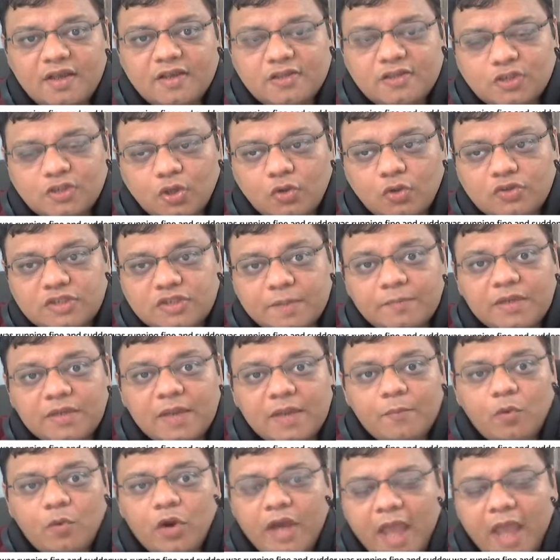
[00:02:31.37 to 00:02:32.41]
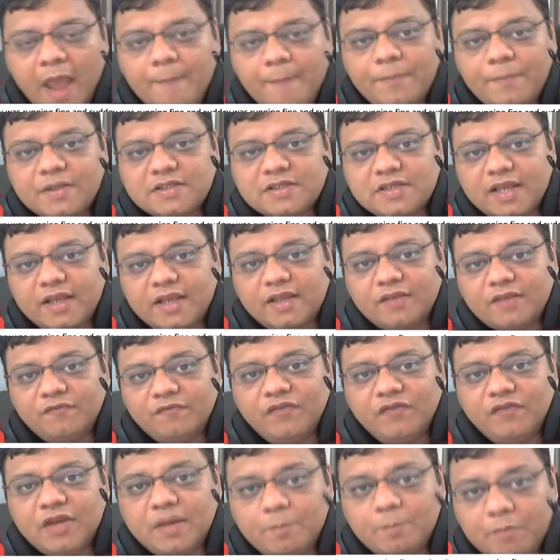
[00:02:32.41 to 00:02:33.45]
So sometimes what happens, like
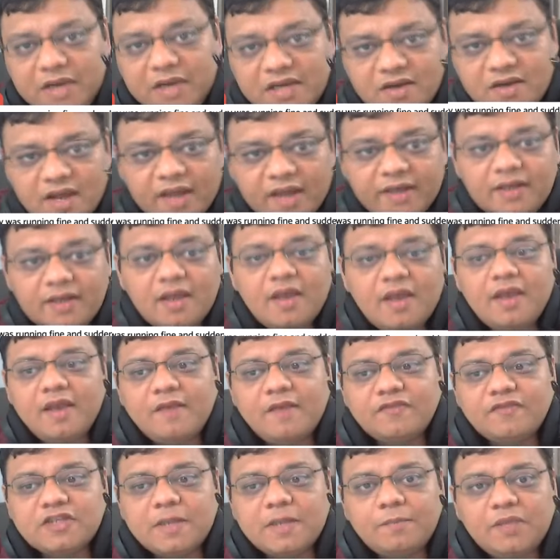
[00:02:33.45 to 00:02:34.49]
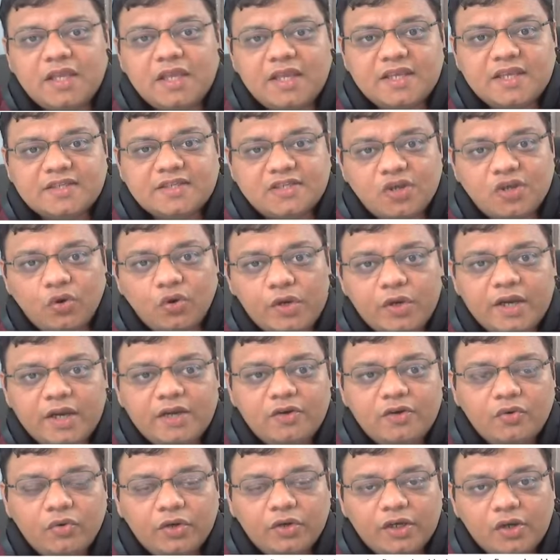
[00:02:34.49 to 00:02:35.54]
if in a midnight, if something is loaded
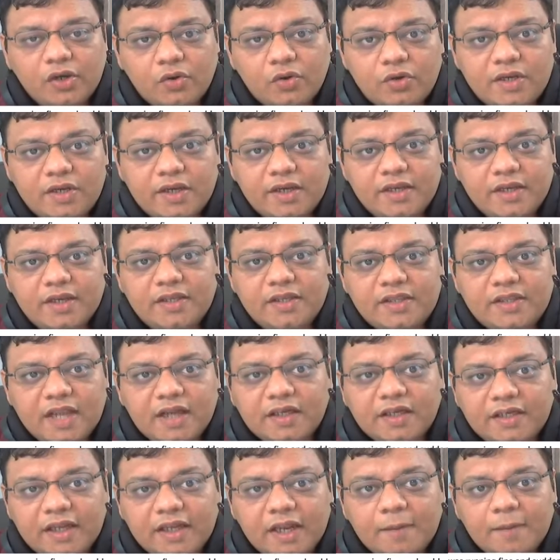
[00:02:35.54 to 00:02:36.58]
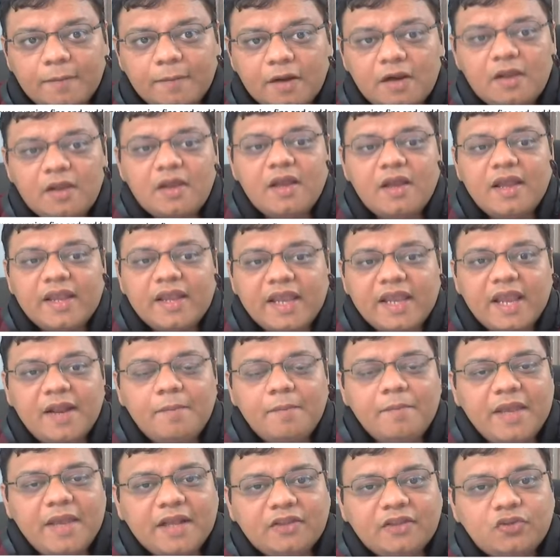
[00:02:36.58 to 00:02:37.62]
or reloaded in that table, can
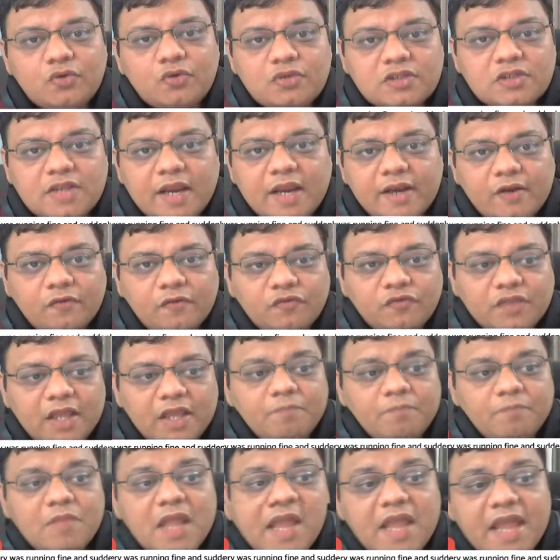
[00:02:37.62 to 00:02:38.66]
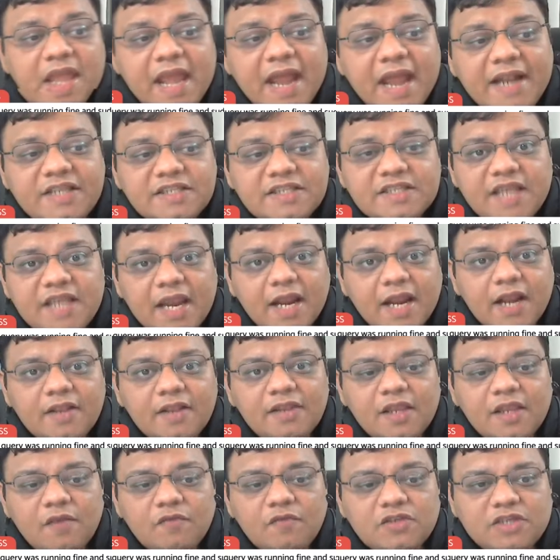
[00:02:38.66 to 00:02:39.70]
make those kind of thing. And second
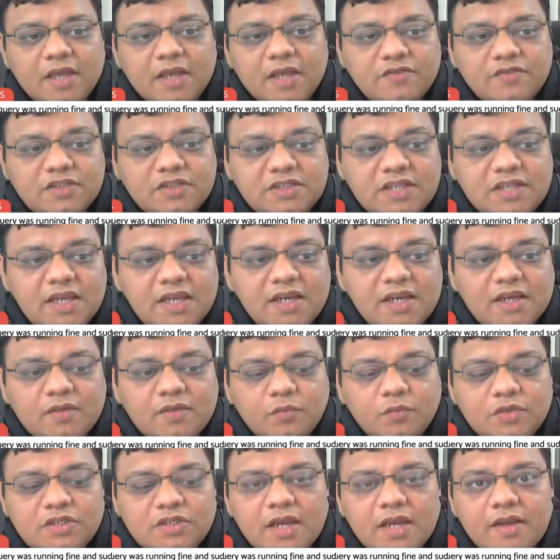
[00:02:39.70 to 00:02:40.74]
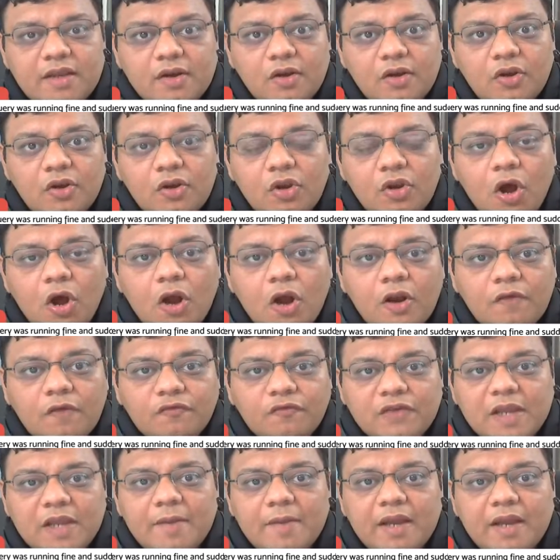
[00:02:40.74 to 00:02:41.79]
thing which I've seen it, which I lot of
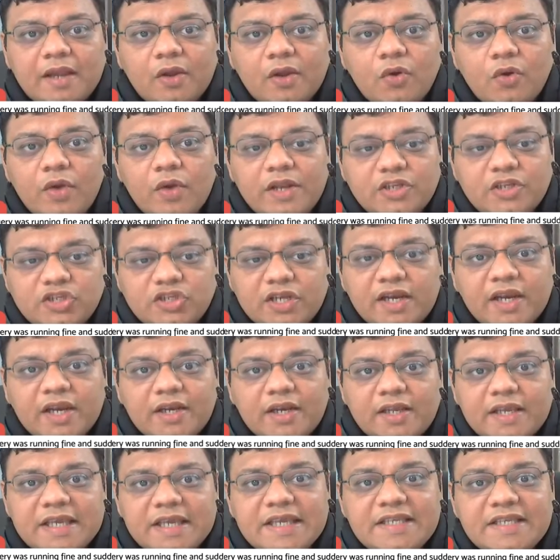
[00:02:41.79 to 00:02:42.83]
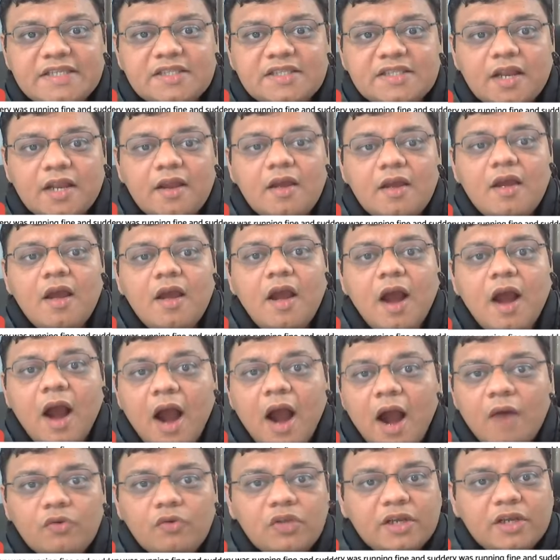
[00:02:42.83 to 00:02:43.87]
time I go and check it, is the
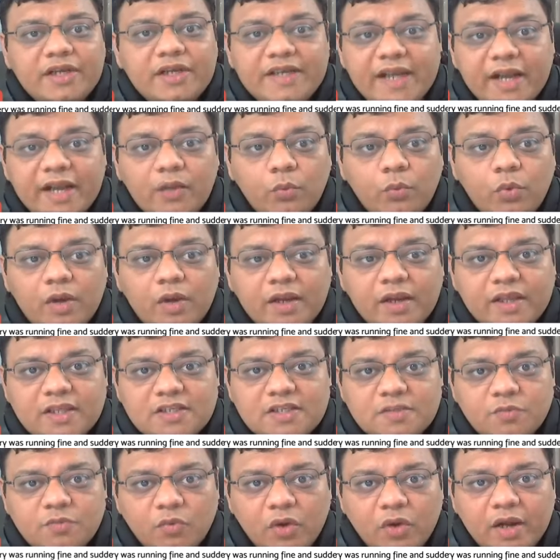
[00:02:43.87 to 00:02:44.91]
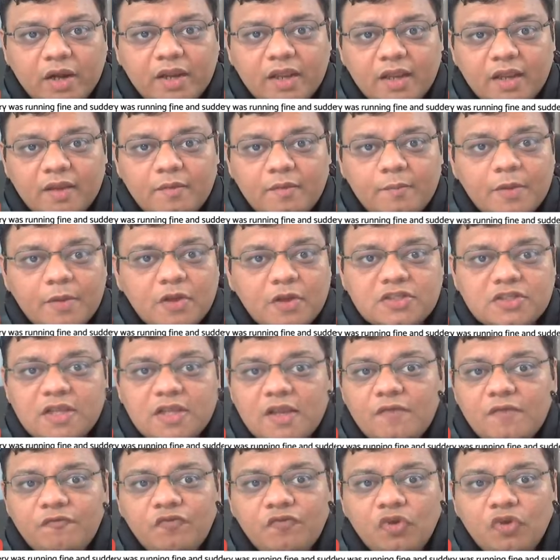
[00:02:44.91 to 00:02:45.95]
how the network is working. Because
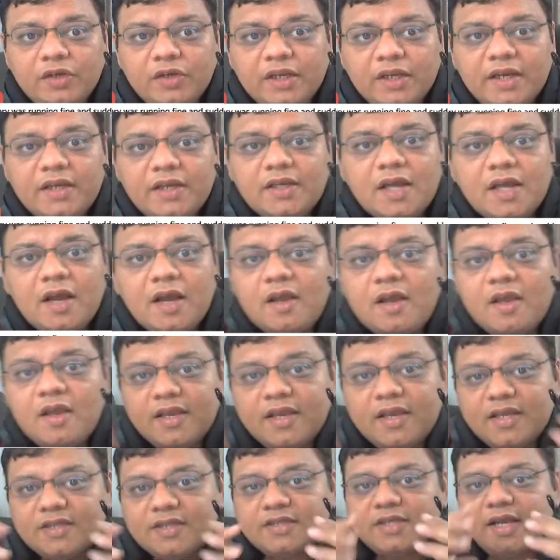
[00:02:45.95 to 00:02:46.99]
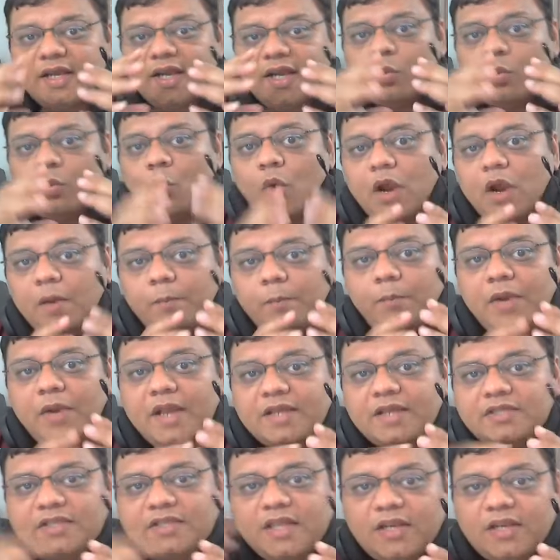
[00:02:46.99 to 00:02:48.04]
if your data is at one
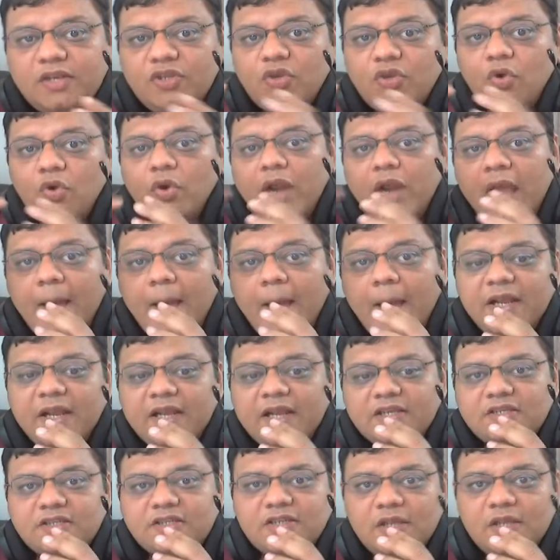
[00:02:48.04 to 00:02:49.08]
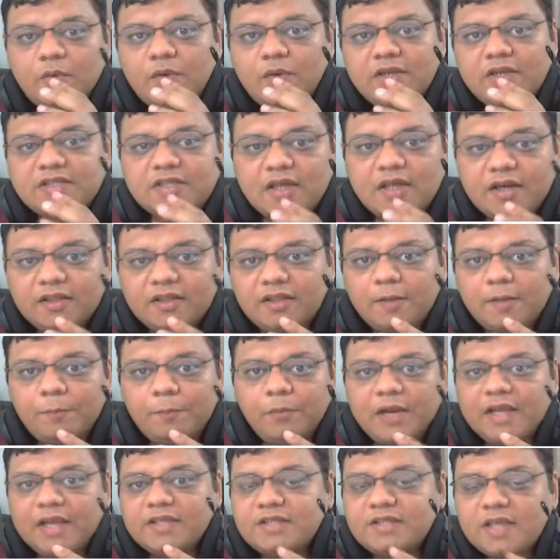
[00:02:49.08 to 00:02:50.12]
place and your application server is another
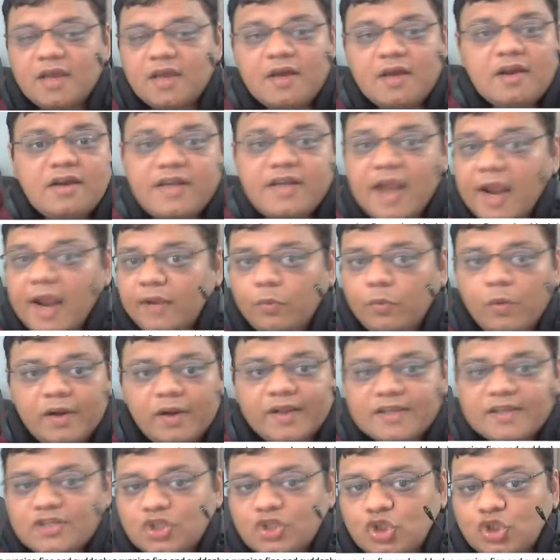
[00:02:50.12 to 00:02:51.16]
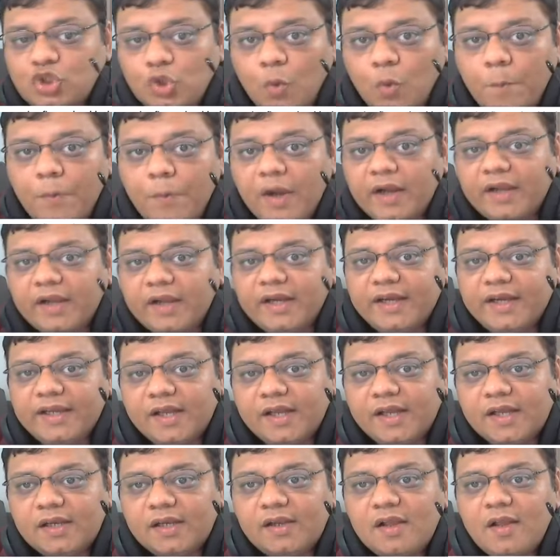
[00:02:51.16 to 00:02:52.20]
place, network is super
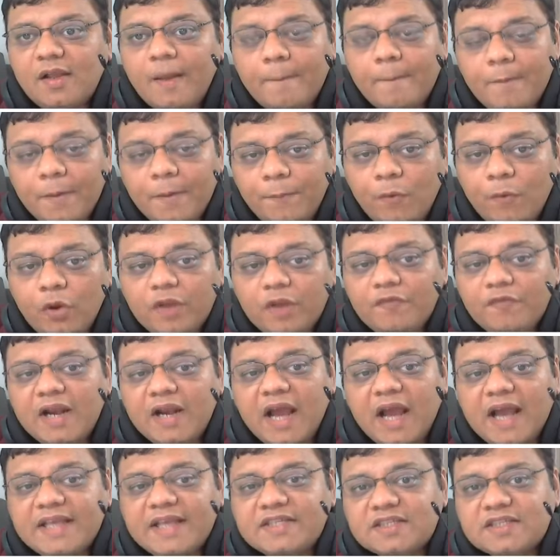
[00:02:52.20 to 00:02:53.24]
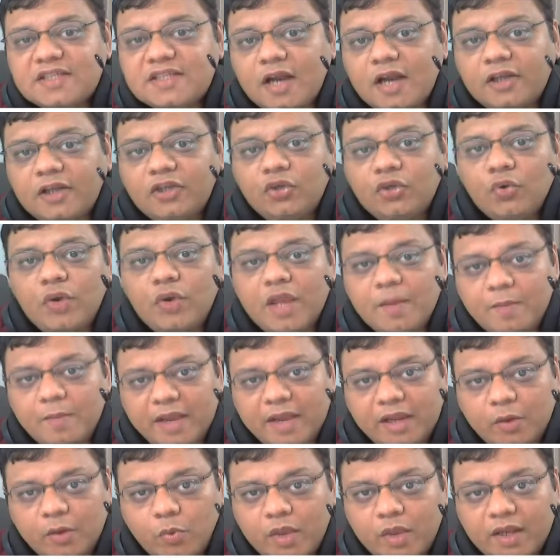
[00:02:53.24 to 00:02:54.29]
critical before even I start tuning my
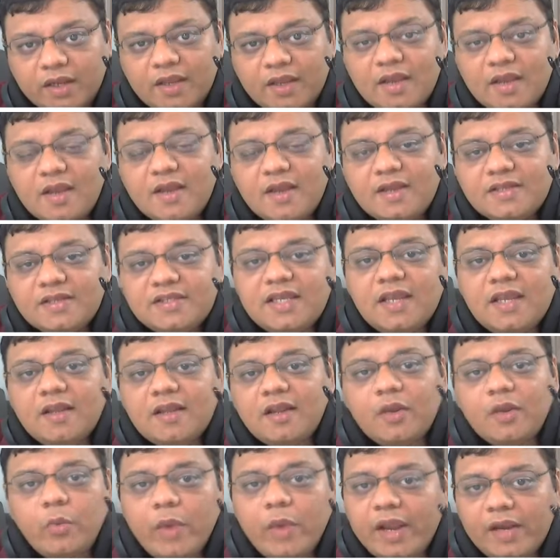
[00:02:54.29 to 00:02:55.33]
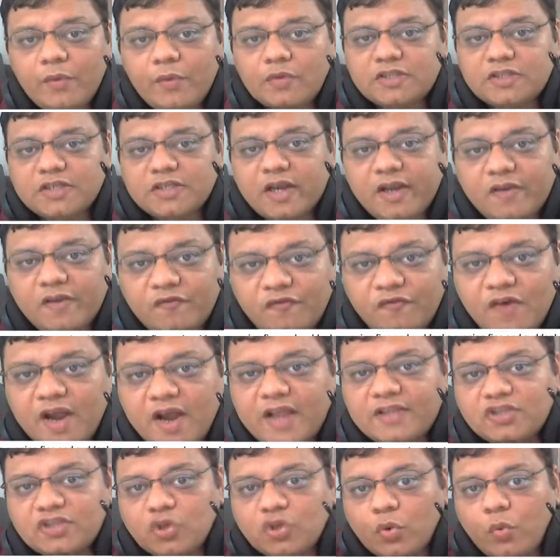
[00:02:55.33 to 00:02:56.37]
query. See, query was running
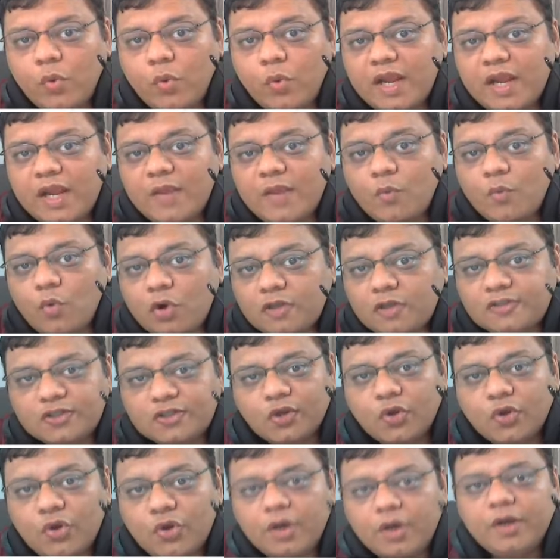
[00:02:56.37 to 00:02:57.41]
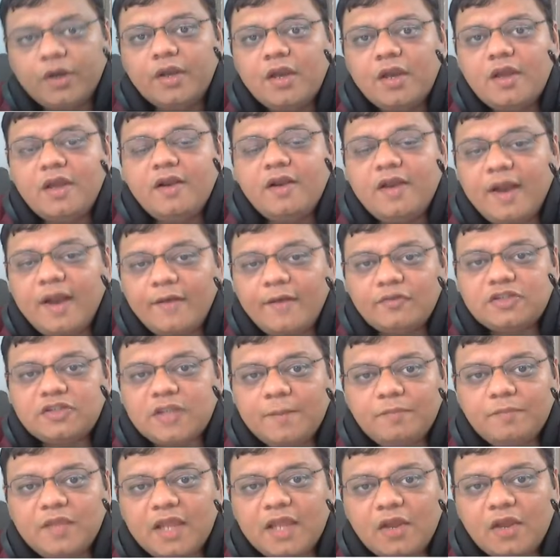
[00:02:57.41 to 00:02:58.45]
fine, so query was good. Now
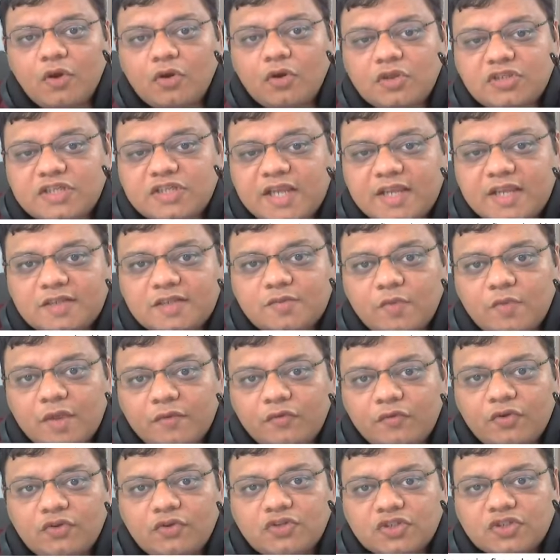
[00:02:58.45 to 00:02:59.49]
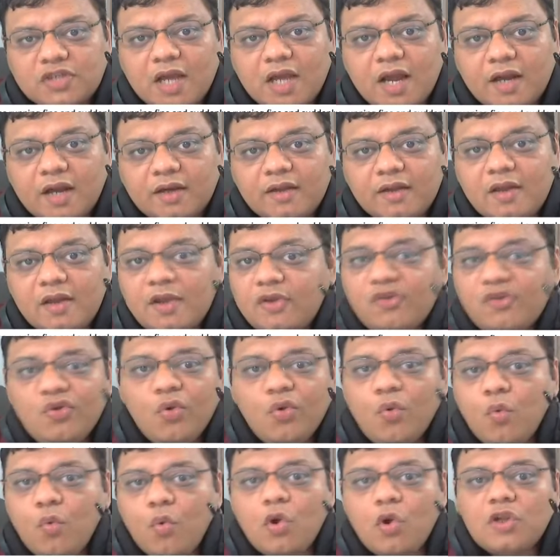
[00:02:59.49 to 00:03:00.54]
something got changed. Where would you start? You
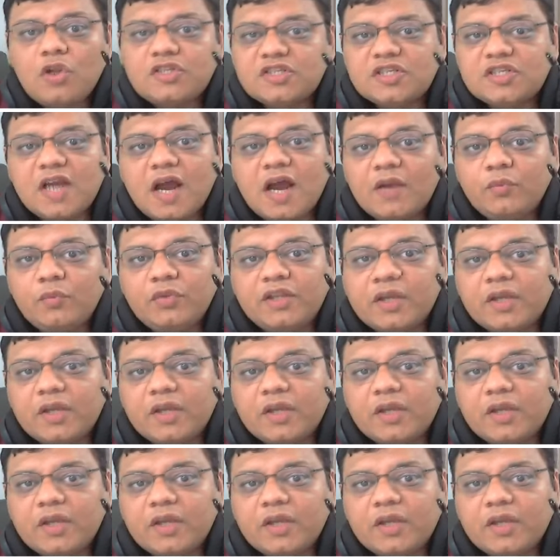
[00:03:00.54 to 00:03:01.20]
won't start with the